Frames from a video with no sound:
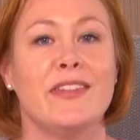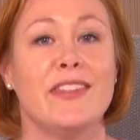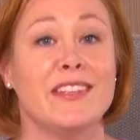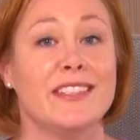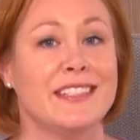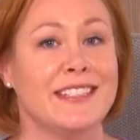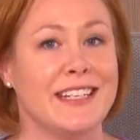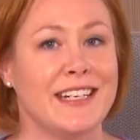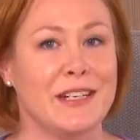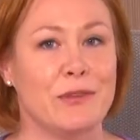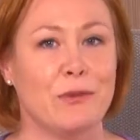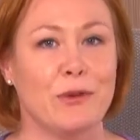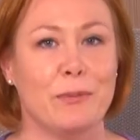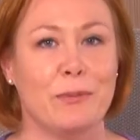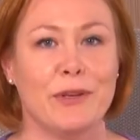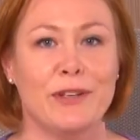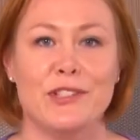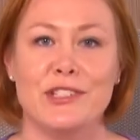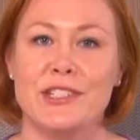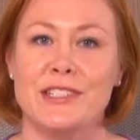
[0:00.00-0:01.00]
The city will
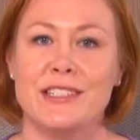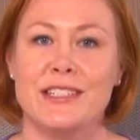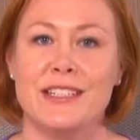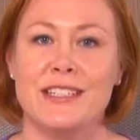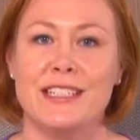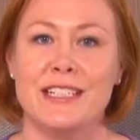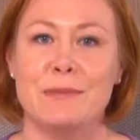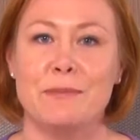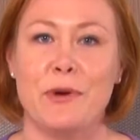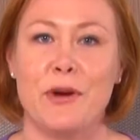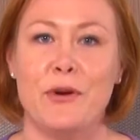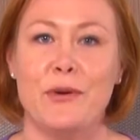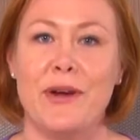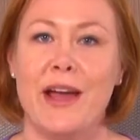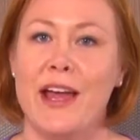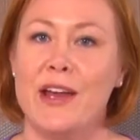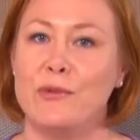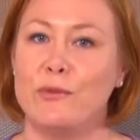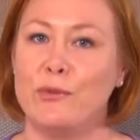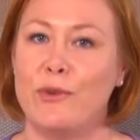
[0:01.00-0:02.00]
purchase the depot
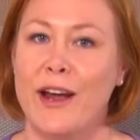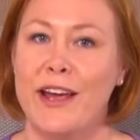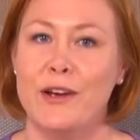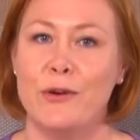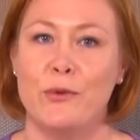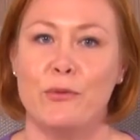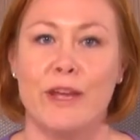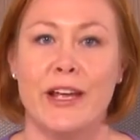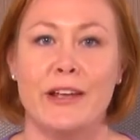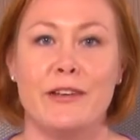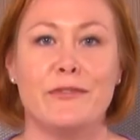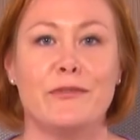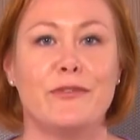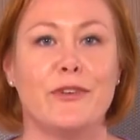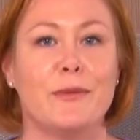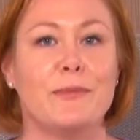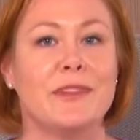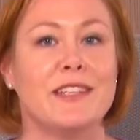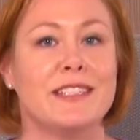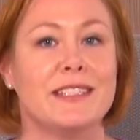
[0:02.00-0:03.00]
and right away
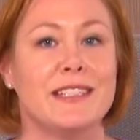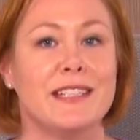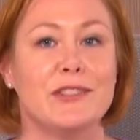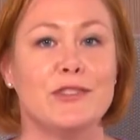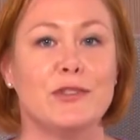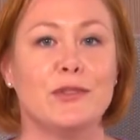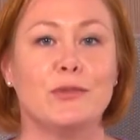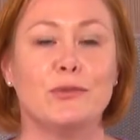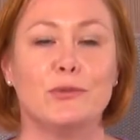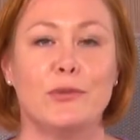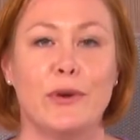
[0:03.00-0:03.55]
from the Central